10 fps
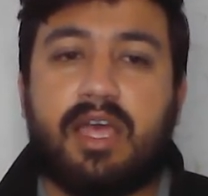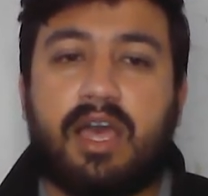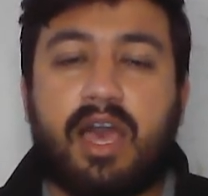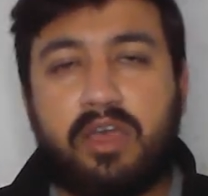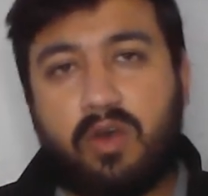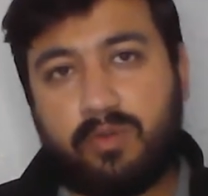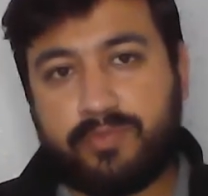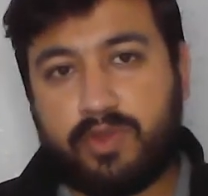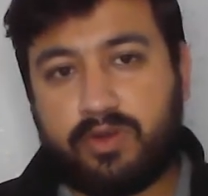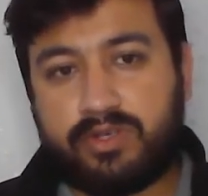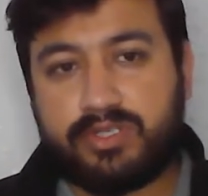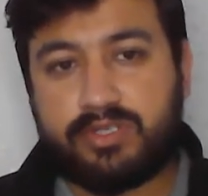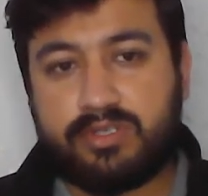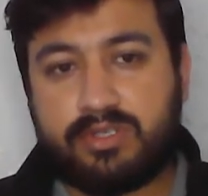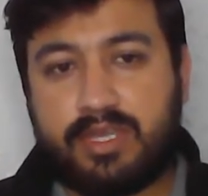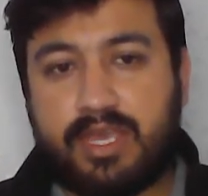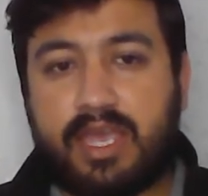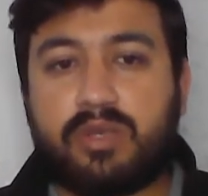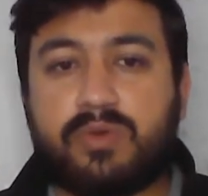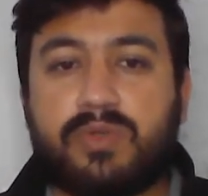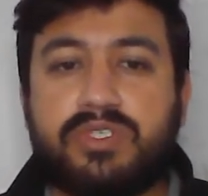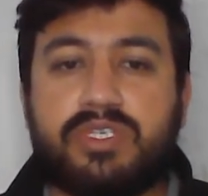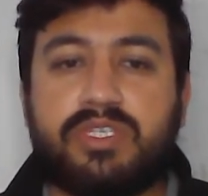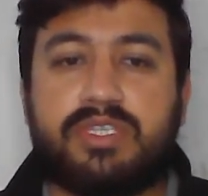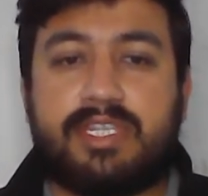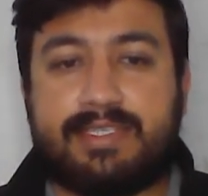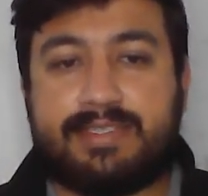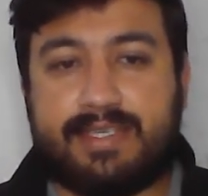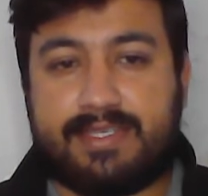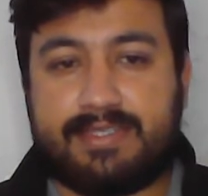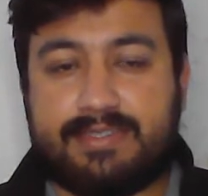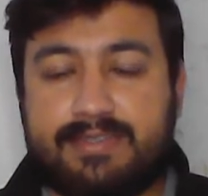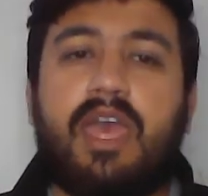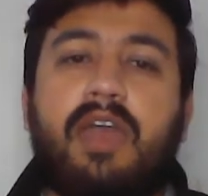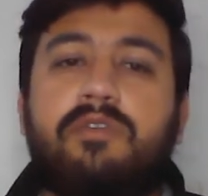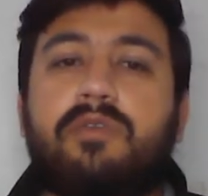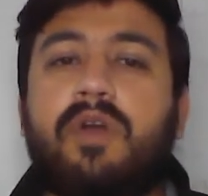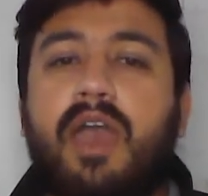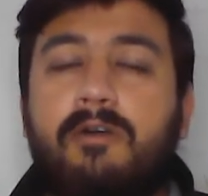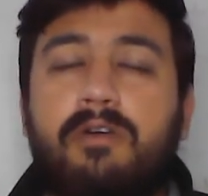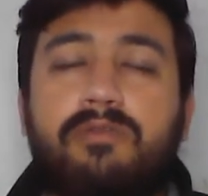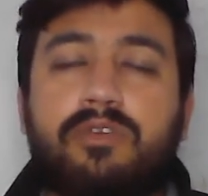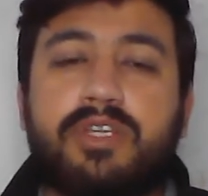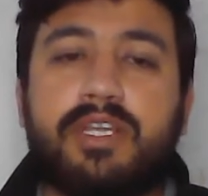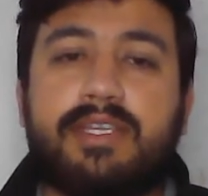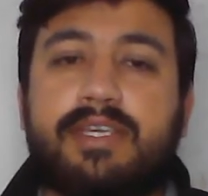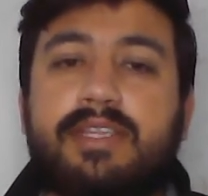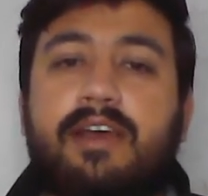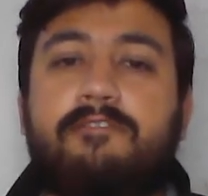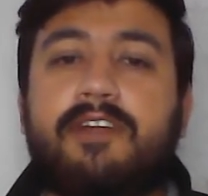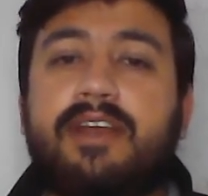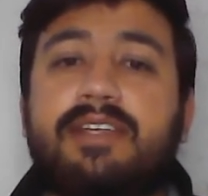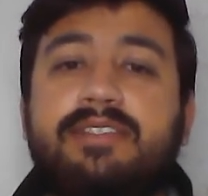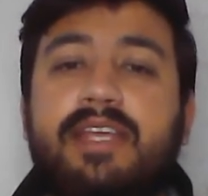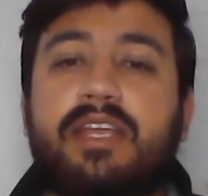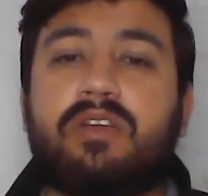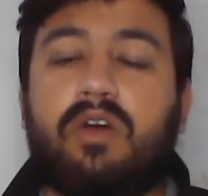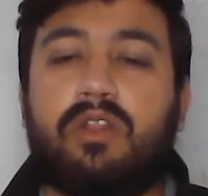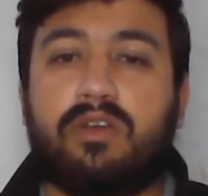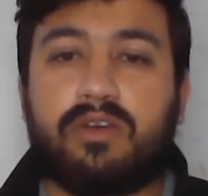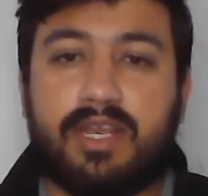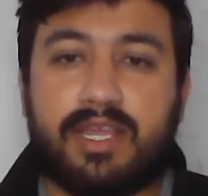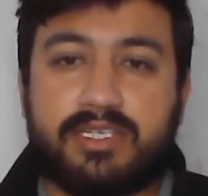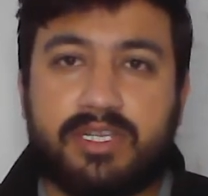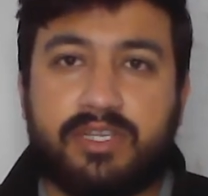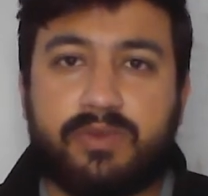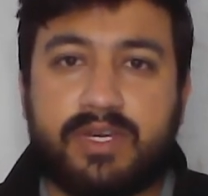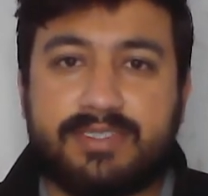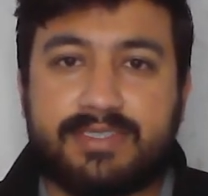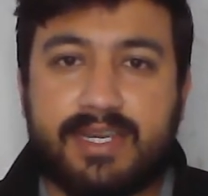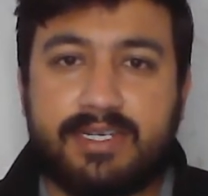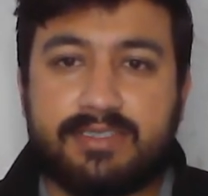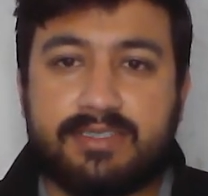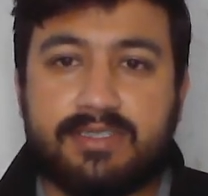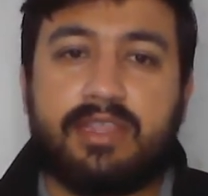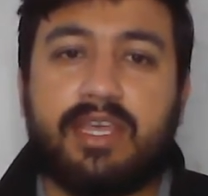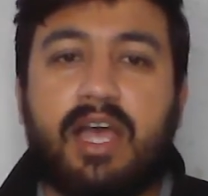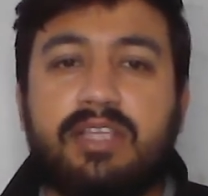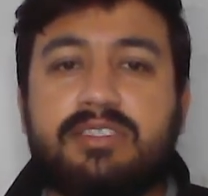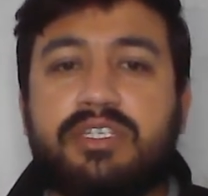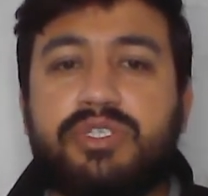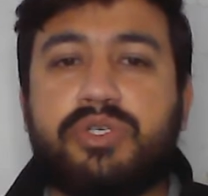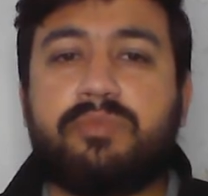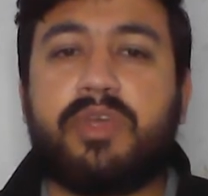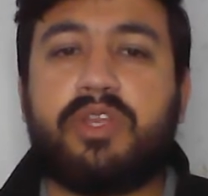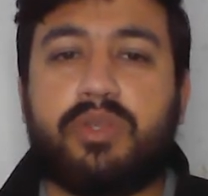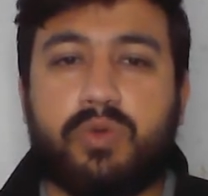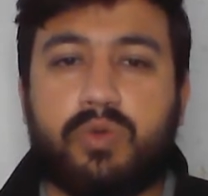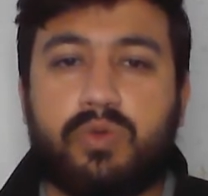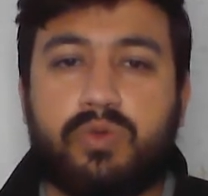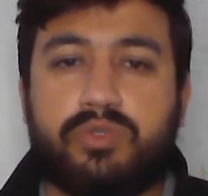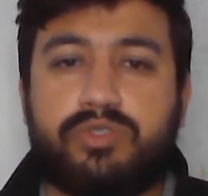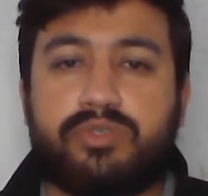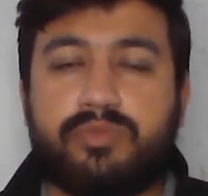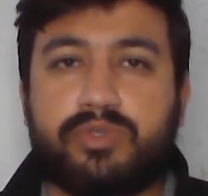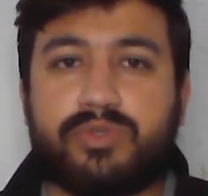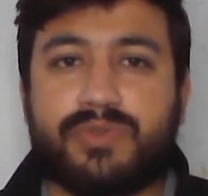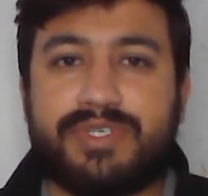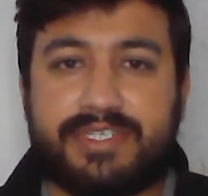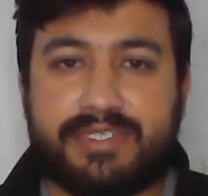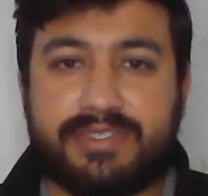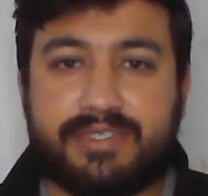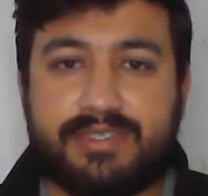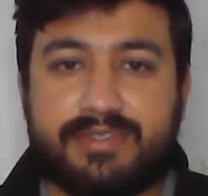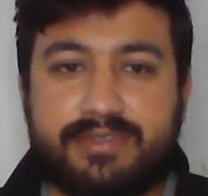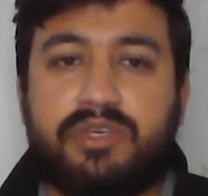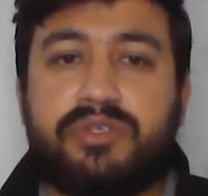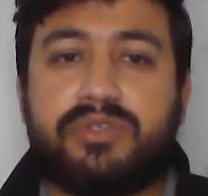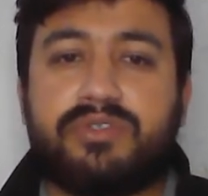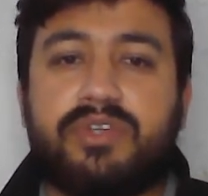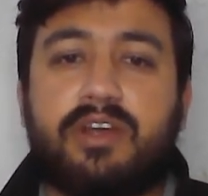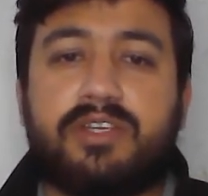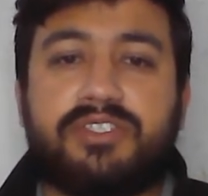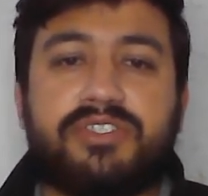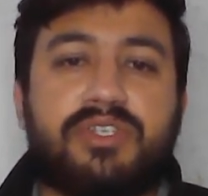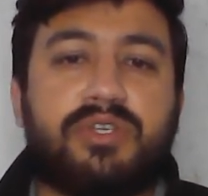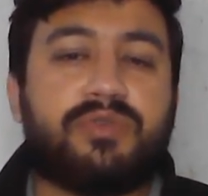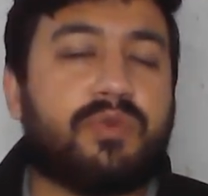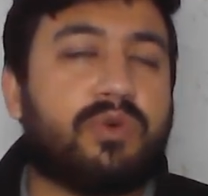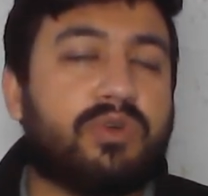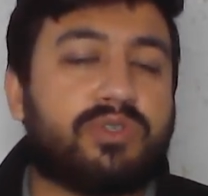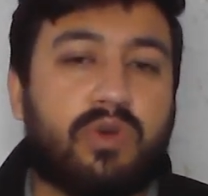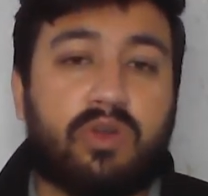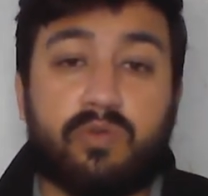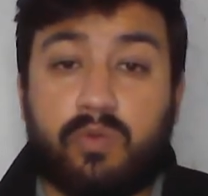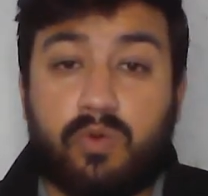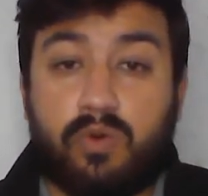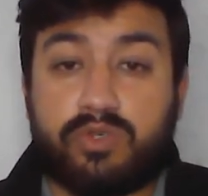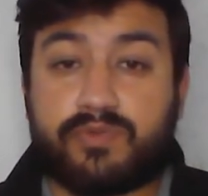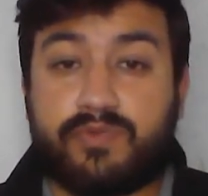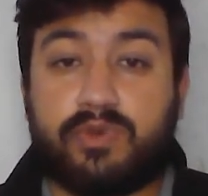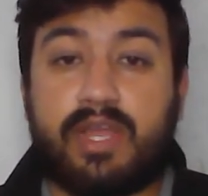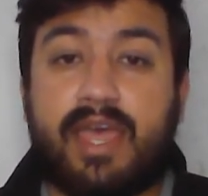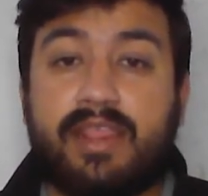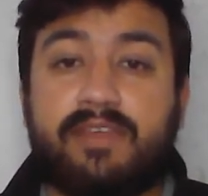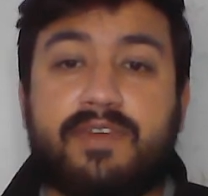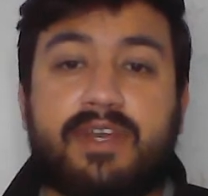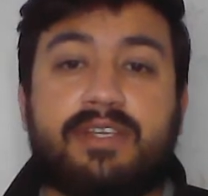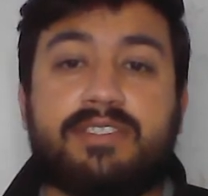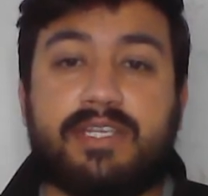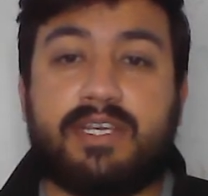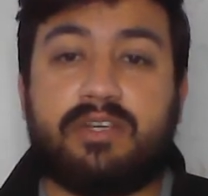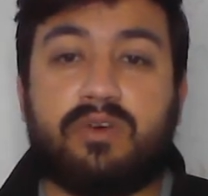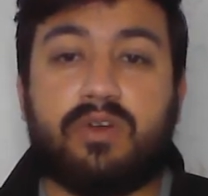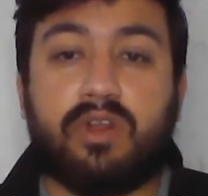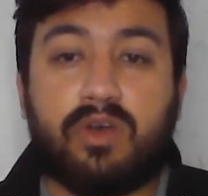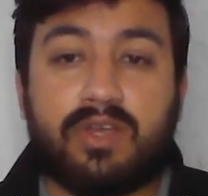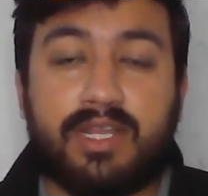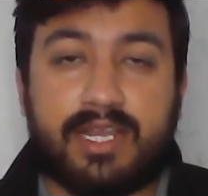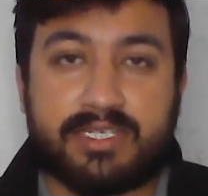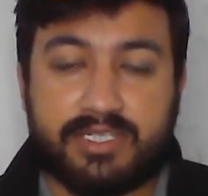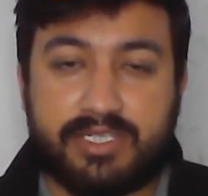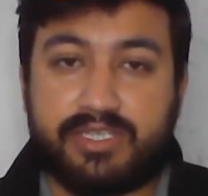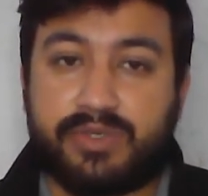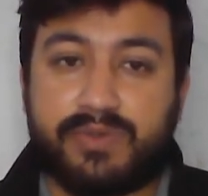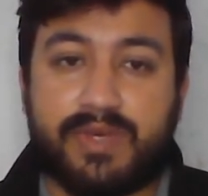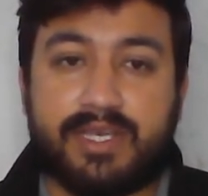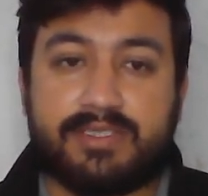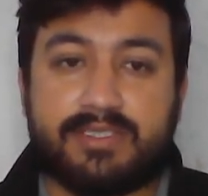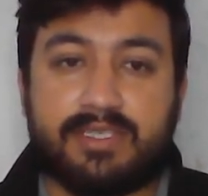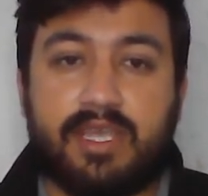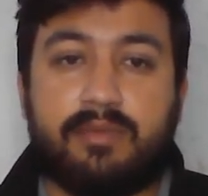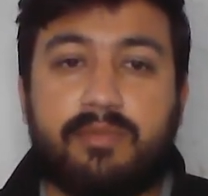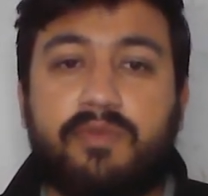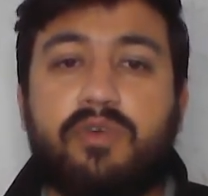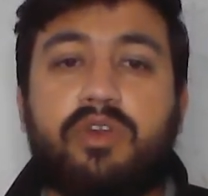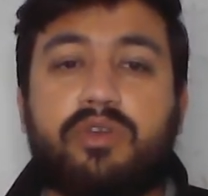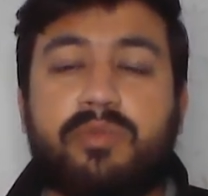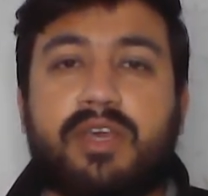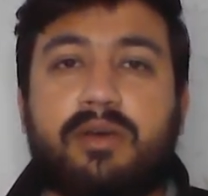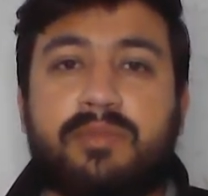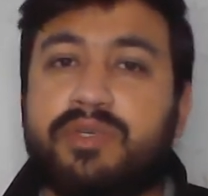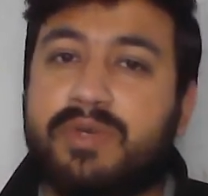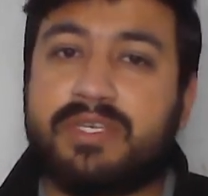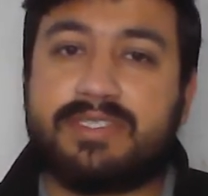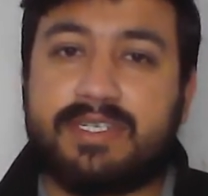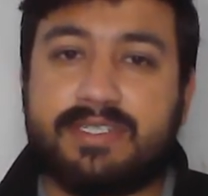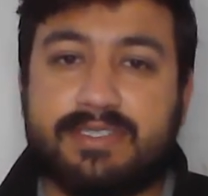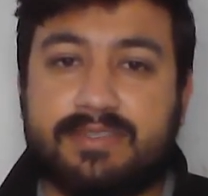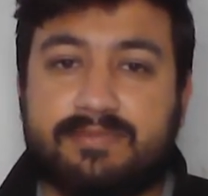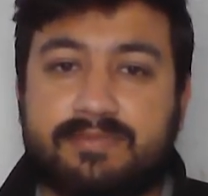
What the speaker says: I hope not. And question 3 says, have you ever voted in a federal, state or local election in the United States? The answer should be no to both questions. You should not register to vote or vote for any federal, state or local election in the US before you become a US citizen.